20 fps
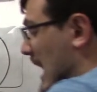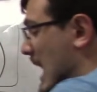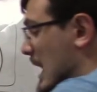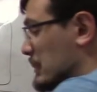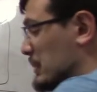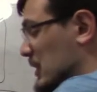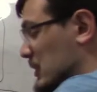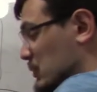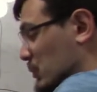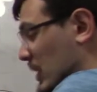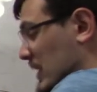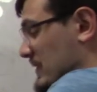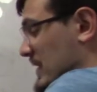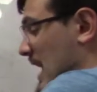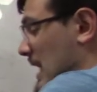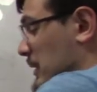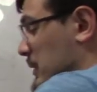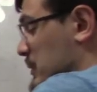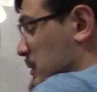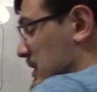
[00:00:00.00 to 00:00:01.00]
i+1
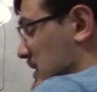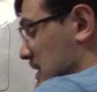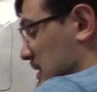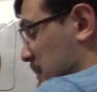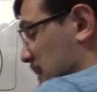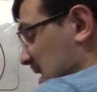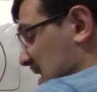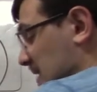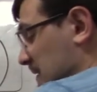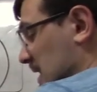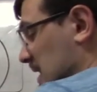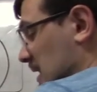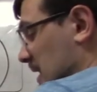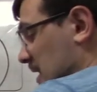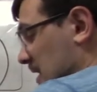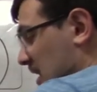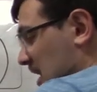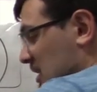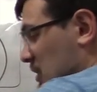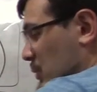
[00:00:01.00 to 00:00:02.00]
values,
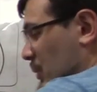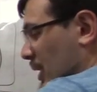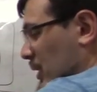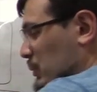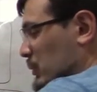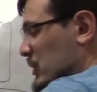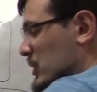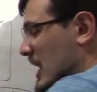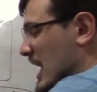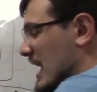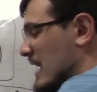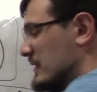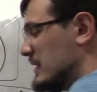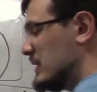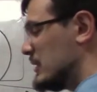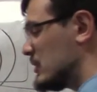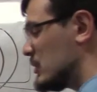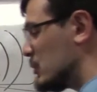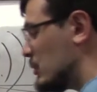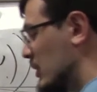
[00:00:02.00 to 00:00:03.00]
specifically this one, which I
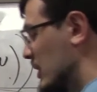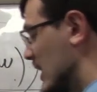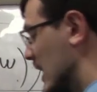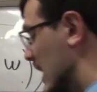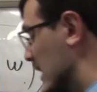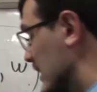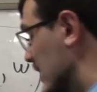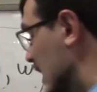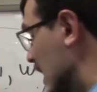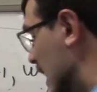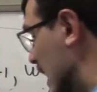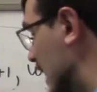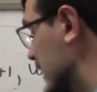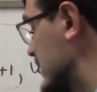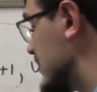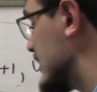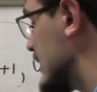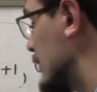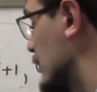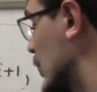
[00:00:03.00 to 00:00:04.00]
haven't destroyed yet,
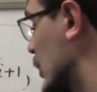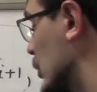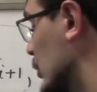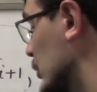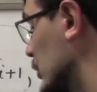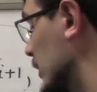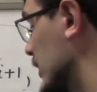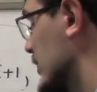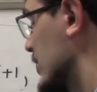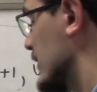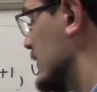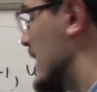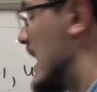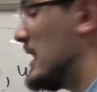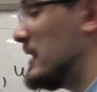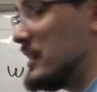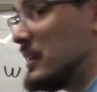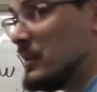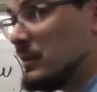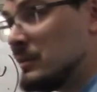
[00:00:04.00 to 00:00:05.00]
and some earlier
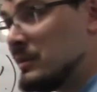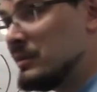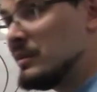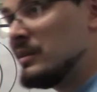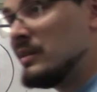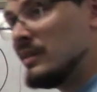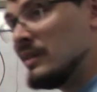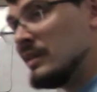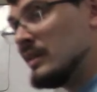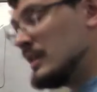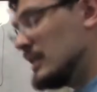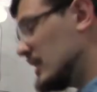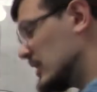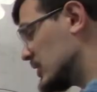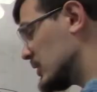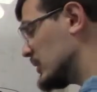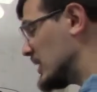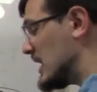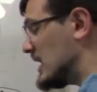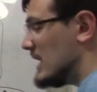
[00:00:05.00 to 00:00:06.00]
value.
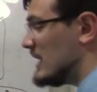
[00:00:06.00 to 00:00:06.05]
So then